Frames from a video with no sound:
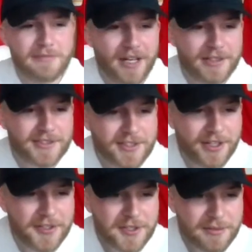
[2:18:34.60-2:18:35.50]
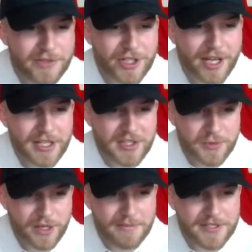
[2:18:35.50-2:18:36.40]
$60 on some Chinese
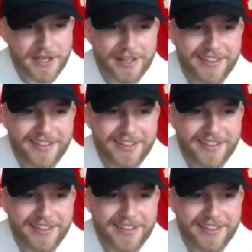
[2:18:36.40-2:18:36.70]
website.